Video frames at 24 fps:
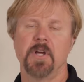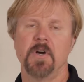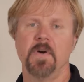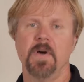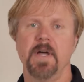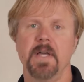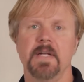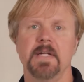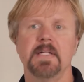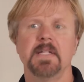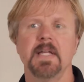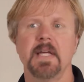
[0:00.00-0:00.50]
to go
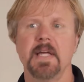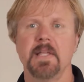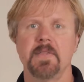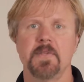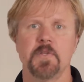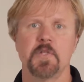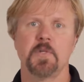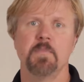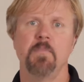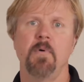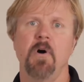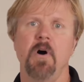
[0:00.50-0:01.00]
ahead and take
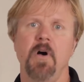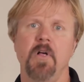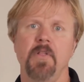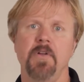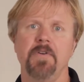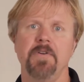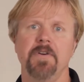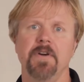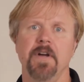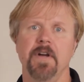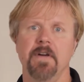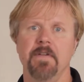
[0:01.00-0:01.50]
the
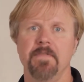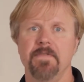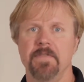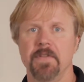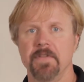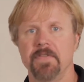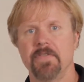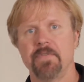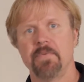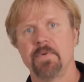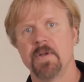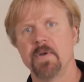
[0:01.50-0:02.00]
smaller of
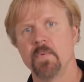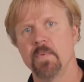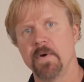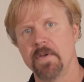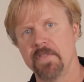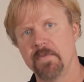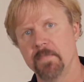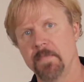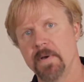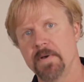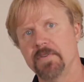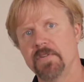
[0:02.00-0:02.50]
the three
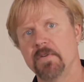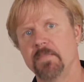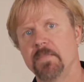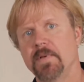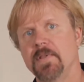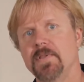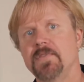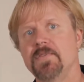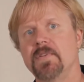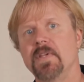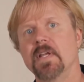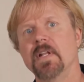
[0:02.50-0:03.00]
width
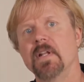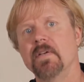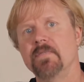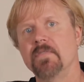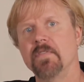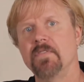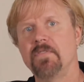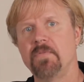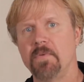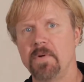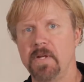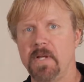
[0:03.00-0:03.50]
measurements and of
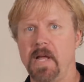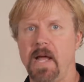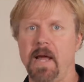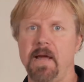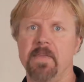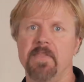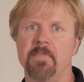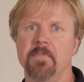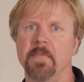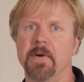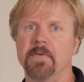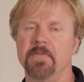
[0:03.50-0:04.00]
the three
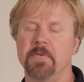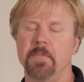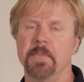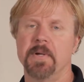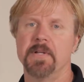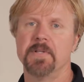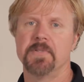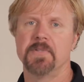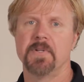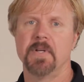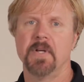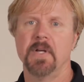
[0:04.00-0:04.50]
height
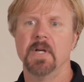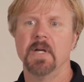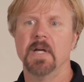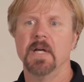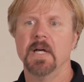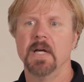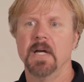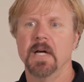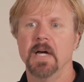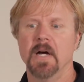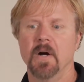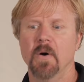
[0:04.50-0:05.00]
measurements.
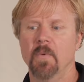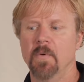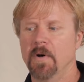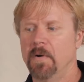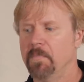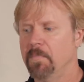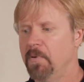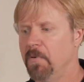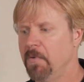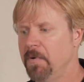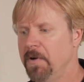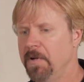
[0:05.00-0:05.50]
Uh,
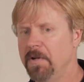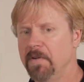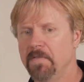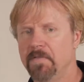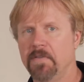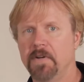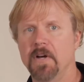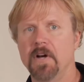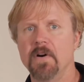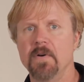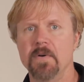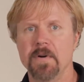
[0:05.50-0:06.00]
one point of
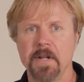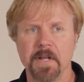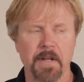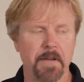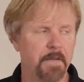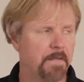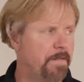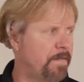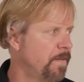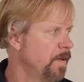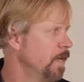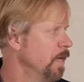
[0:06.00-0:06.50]
note,
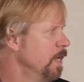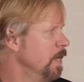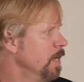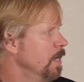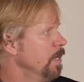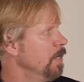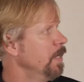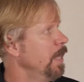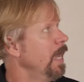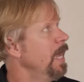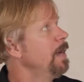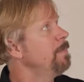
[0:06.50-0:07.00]
if you